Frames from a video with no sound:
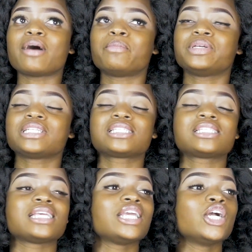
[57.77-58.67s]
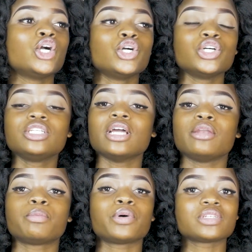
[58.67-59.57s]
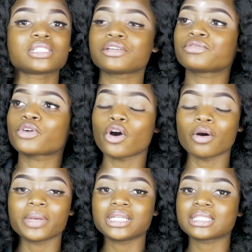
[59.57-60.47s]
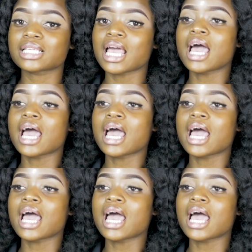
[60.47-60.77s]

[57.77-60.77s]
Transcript: I've been seeing good and positive comments.